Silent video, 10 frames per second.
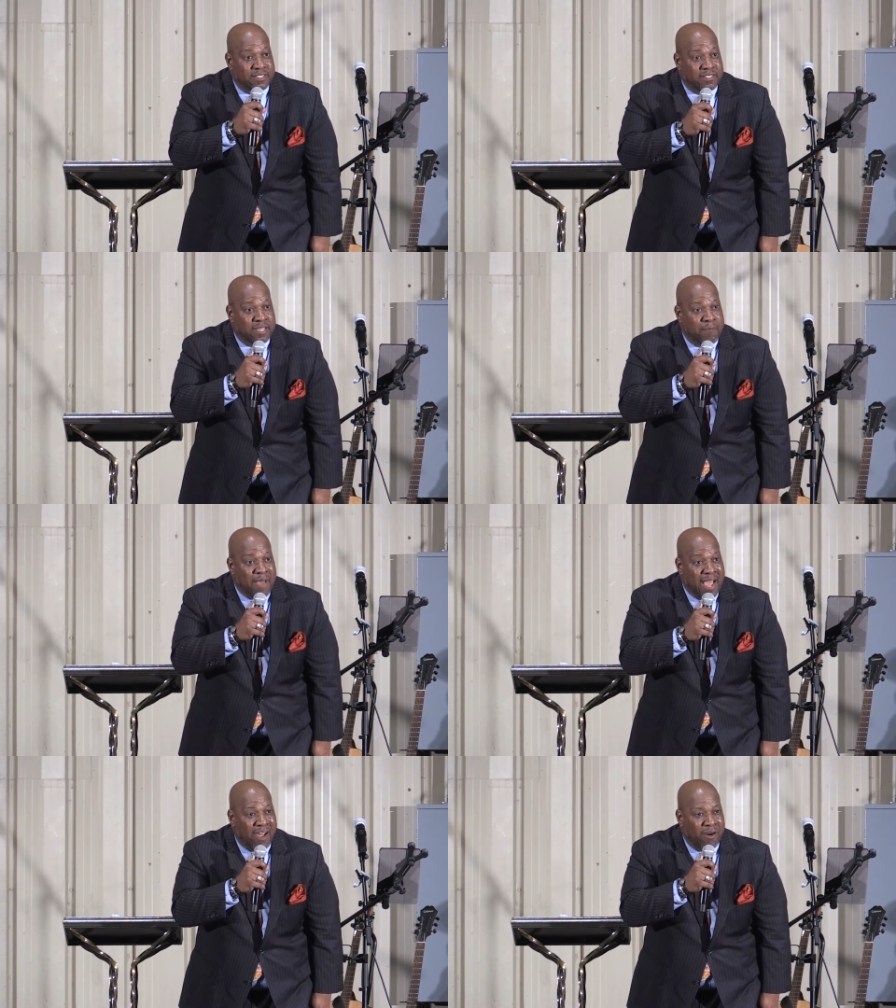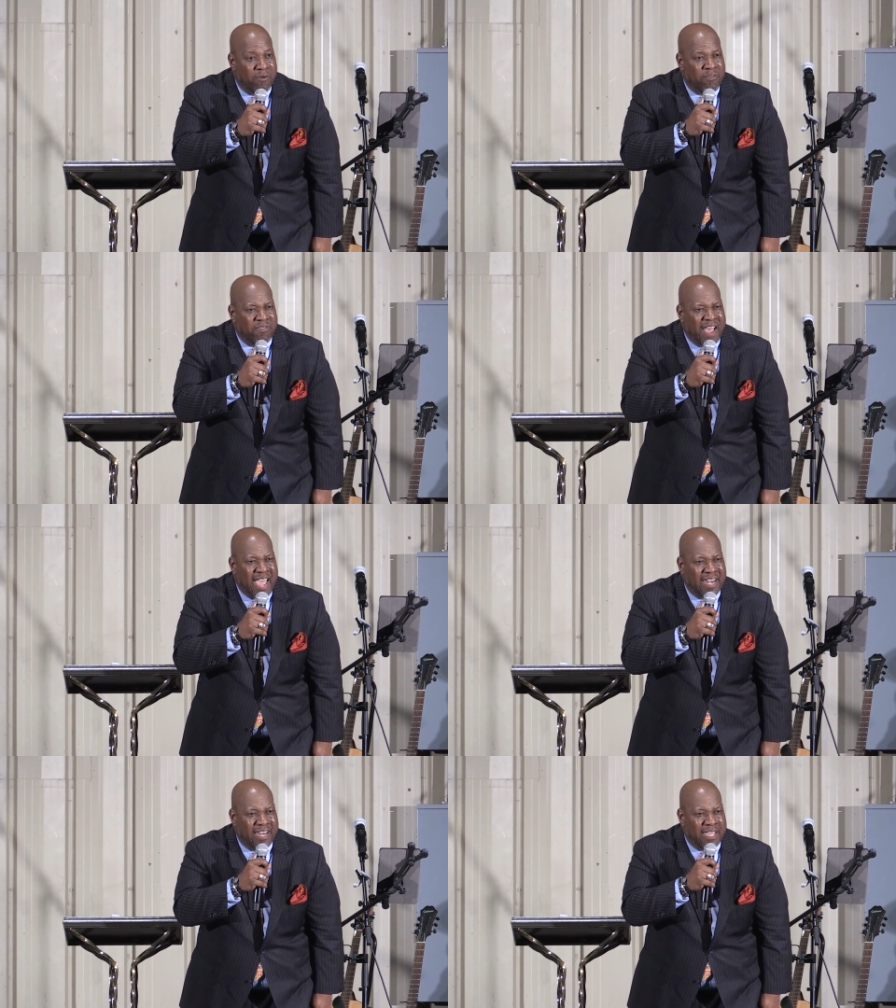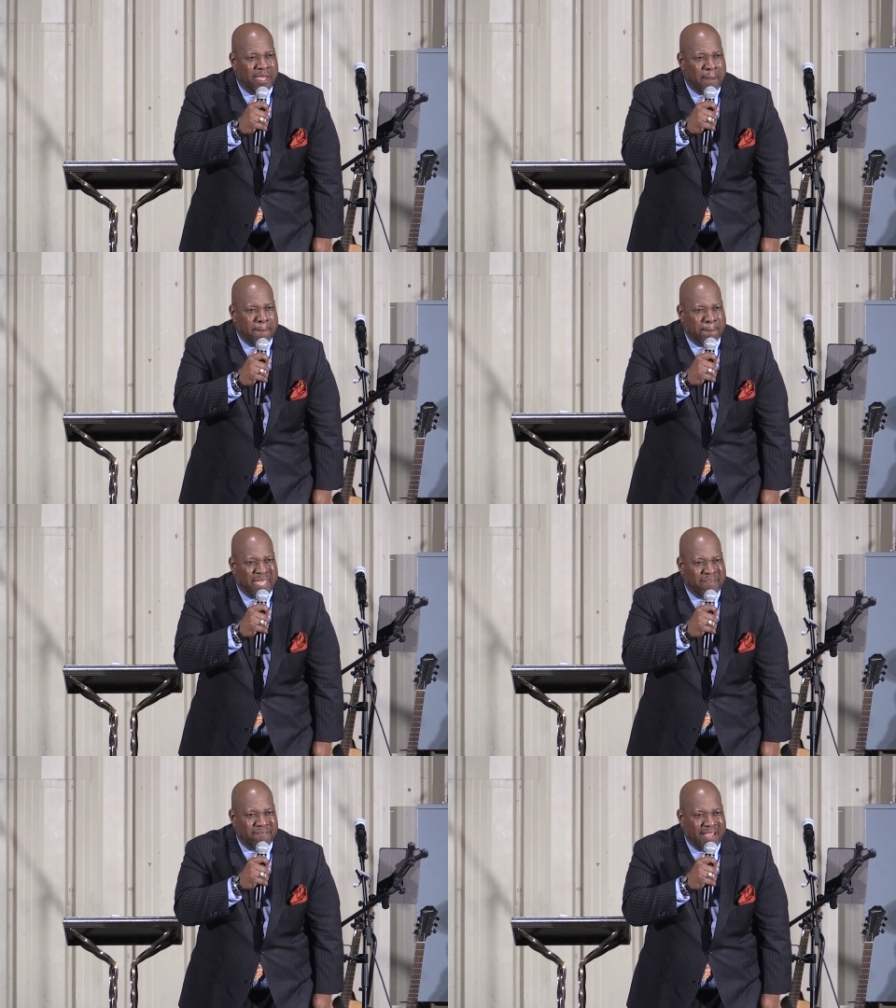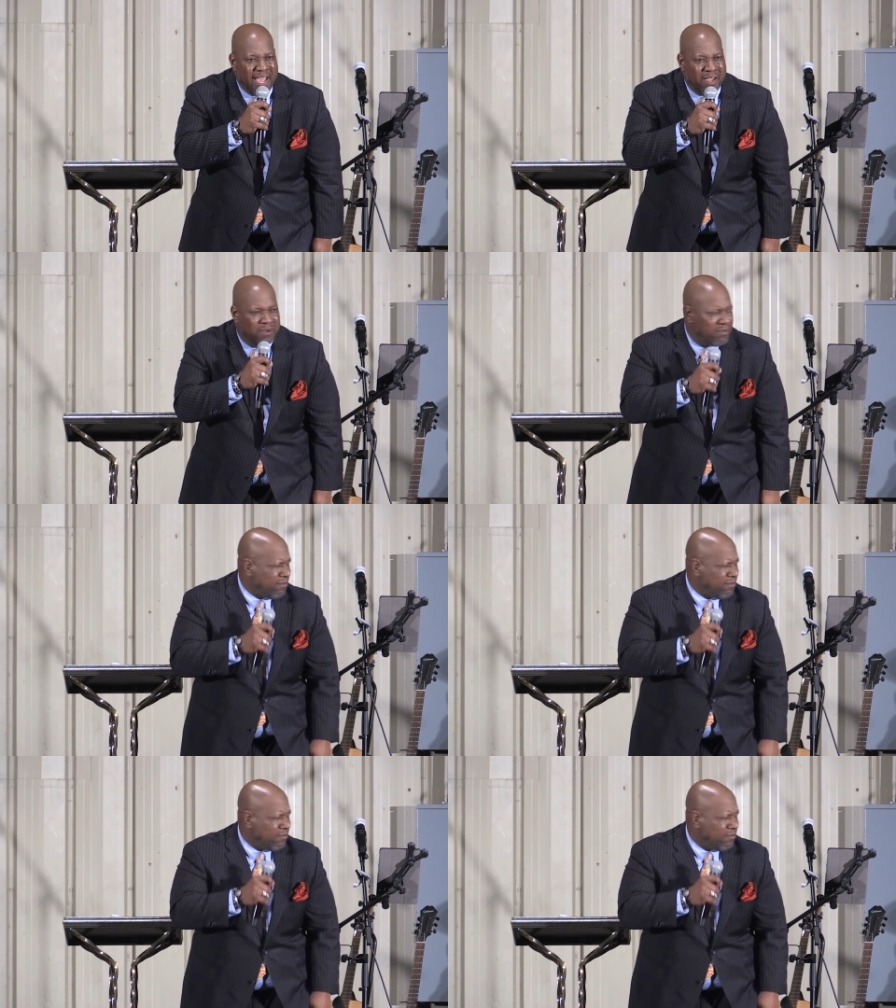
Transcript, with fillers: To somehow finally be found.